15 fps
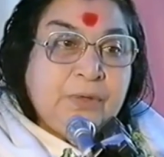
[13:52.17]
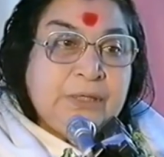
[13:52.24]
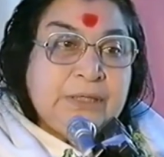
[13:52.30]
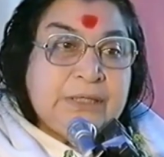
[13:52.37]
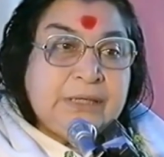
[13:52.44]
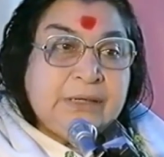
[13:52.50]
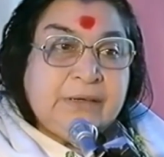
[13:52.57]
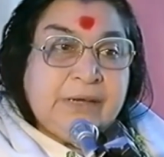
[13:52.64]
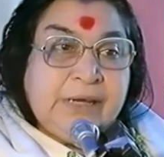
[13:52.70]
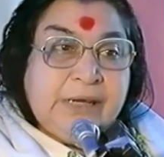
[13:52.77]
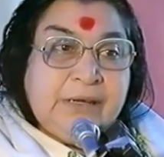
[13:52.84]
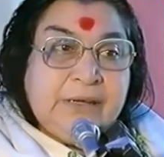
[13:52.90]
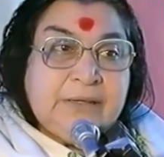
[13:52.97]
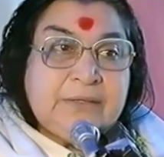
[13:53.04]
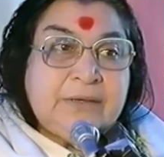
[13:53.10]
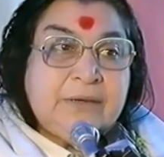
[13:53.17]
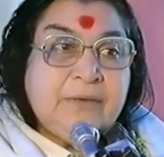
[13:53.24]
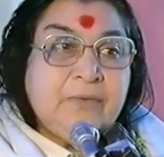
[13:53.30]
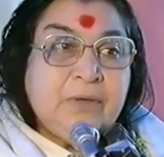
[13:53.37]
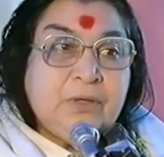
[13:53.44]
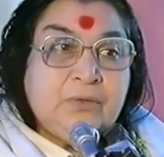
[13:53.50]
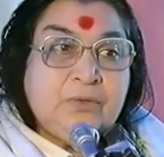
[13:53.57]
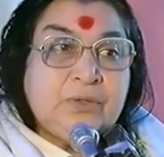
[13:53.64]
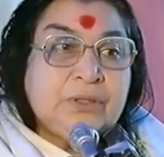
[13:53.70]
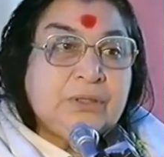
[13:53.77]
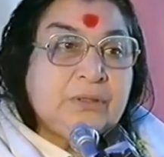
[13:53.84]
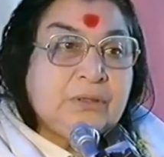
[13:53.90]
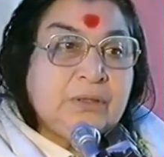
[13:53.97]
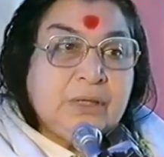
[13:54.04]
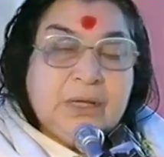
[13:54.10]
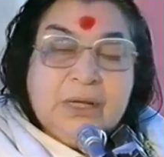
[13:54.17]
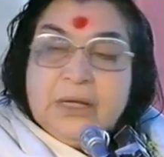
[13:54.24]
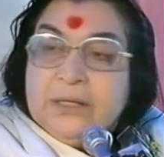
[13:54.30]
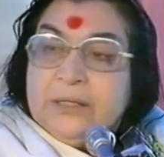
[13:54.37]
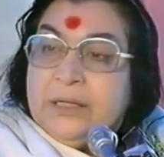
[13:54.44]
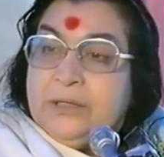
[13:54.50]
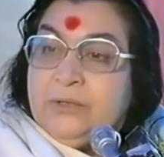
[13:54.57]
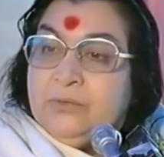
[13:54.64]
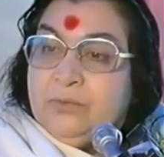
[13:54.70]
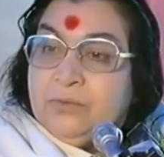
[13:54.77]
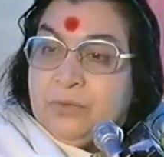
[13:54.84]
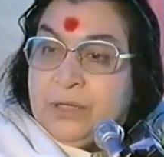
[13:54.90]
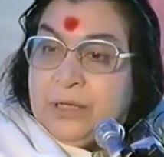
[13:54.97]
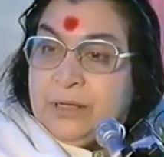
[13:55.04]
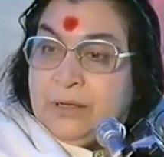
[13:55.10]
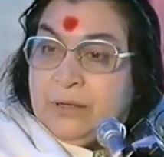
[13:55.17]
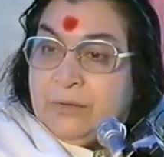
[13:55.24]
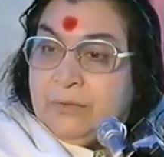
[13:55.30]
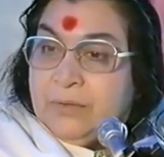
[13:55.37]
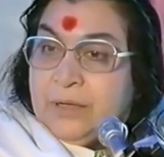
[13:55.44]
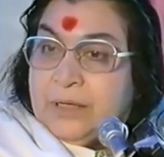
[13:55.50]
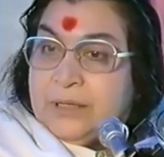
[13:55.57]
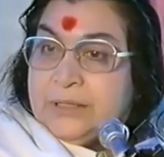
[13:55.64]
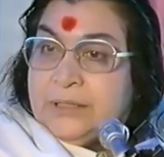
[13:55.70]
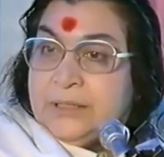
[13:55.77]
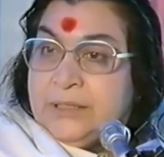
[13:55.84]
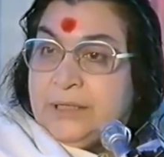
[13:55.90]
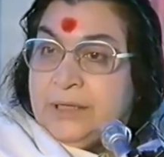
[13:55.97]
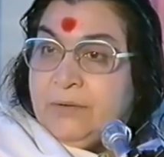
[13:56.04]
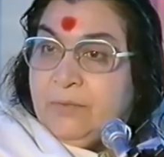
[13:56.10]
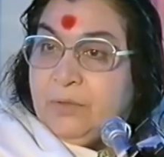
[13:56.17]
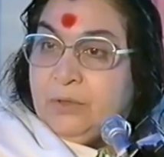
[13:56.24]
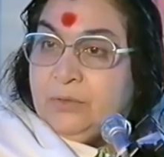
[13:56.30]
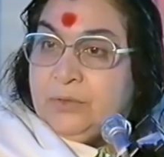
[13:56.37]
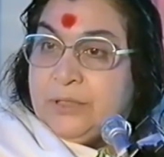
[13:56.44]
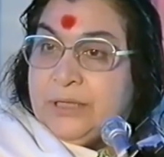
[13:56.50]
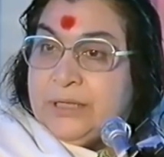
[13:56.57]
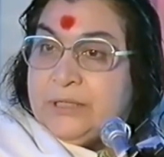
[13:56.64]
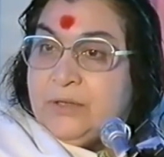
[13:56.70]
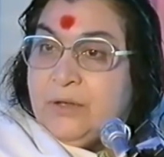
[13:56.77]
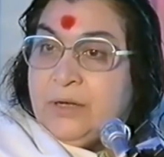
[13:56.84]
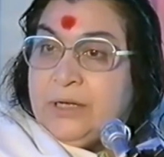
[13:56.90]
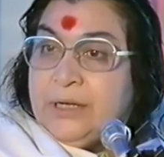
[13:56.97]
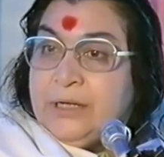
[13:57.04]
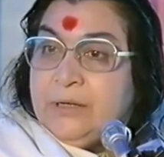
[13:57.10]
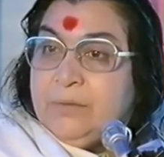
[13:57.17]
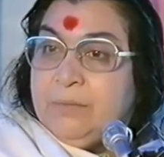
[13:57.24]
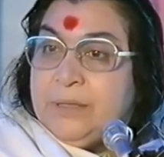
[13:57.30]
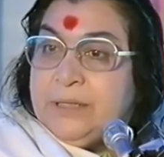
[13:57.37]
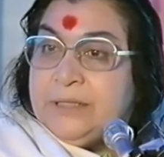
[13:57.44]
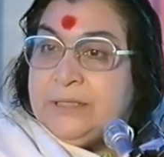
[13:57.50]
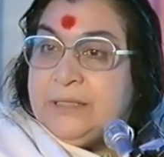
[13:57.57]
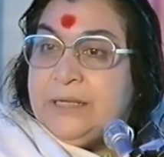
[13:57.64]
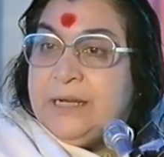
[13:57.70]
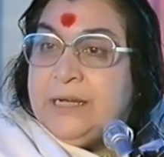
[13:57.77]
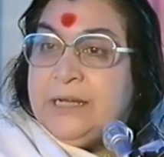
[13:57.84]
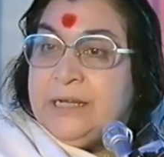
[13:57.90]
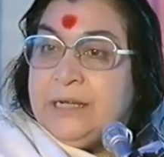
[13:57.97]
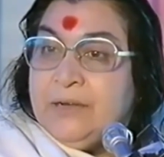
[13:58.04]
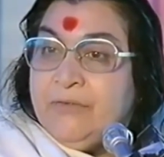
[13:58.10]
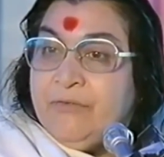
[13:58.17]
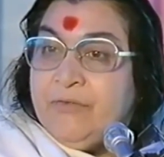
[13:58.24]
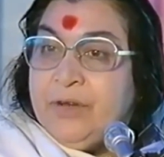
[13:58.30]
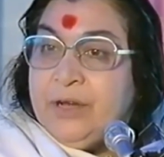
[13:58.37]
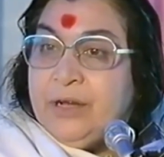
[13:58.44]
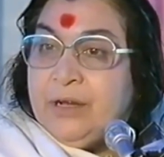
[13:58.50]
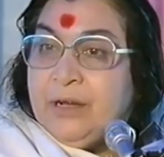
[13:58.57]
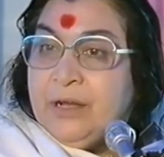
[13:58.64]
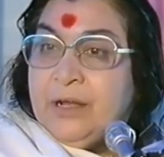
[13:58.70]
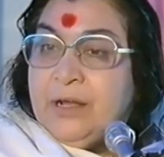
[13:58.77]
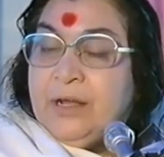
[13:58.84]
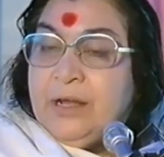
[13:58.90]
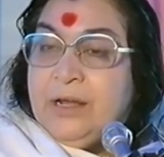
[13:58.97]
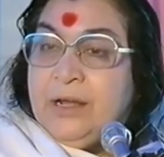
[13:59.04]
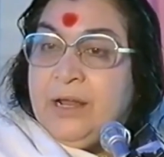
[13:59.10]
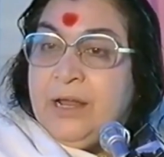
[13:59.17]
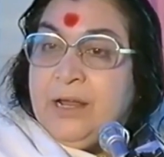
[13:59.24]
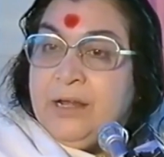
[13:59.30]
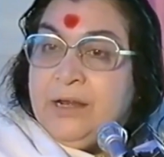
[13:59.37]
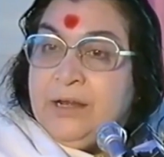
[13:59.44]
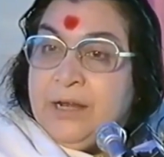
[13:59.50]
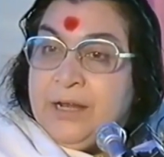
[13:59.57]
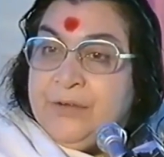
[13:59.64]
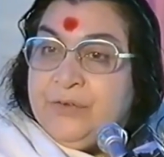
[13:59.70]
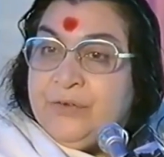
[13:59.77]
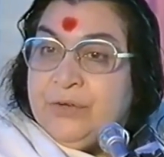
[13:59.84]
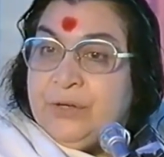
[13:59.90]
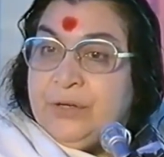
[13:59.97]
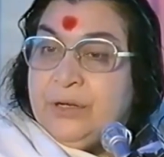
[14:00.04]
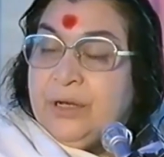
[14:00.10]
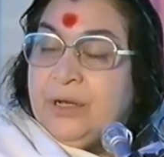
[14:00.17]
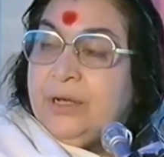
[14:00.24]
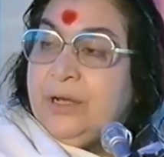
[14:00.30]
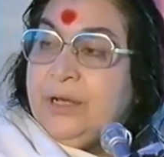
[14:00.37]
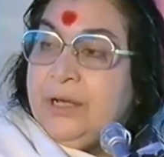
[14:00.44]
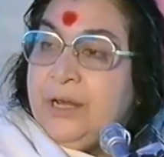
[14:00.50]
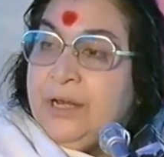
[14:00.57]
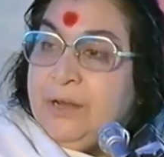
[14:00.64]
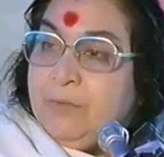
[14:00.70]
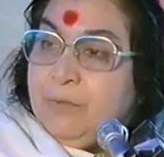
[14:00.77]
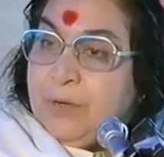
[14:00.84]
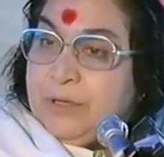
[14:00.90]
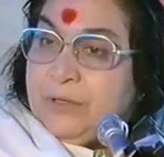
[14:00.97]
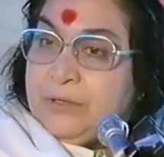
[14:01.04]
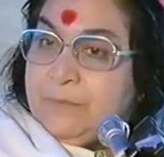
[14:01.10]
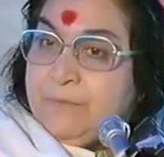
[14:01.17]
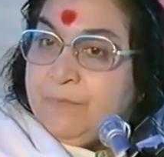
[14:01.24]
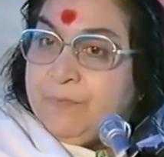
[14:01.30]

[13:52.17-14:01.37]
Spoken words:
Is the greatest revolution that you could think of. Such a revolution has not taken place in any country, in any nation, in any place.